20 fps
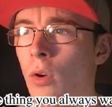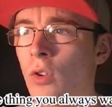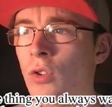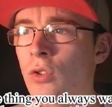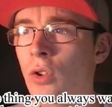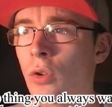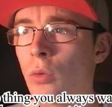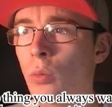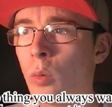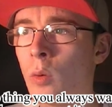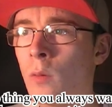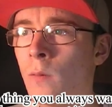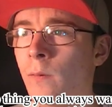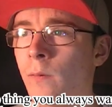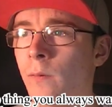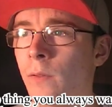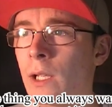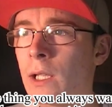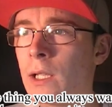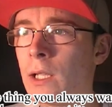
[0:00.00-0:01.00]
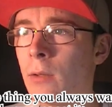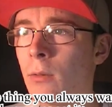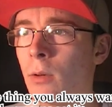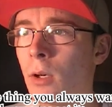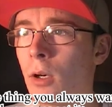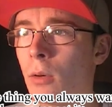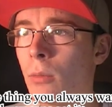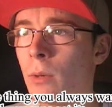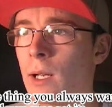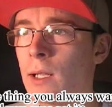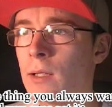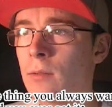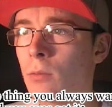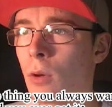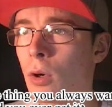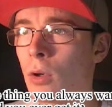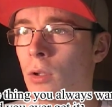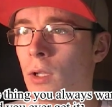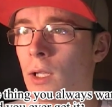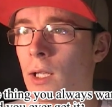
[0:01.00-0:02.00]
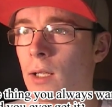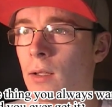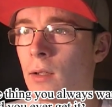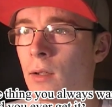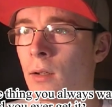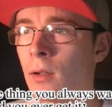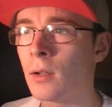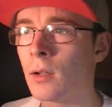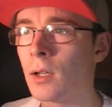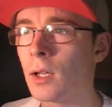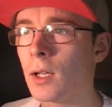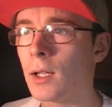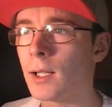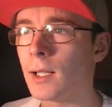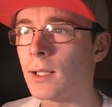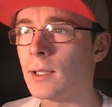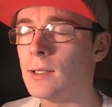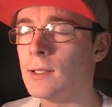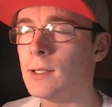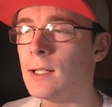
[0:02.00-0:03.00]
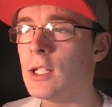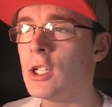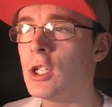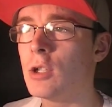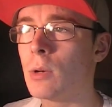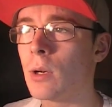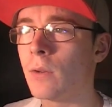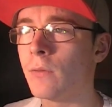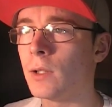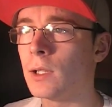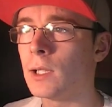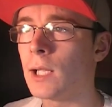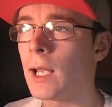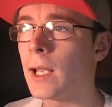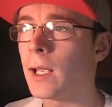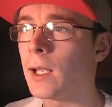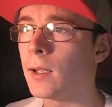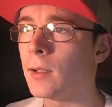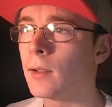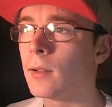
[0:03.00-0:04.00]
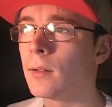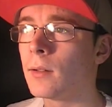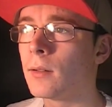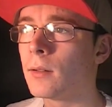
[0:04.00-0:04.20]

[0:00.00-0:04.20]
was the one thing you always wanted, and did you ever get it?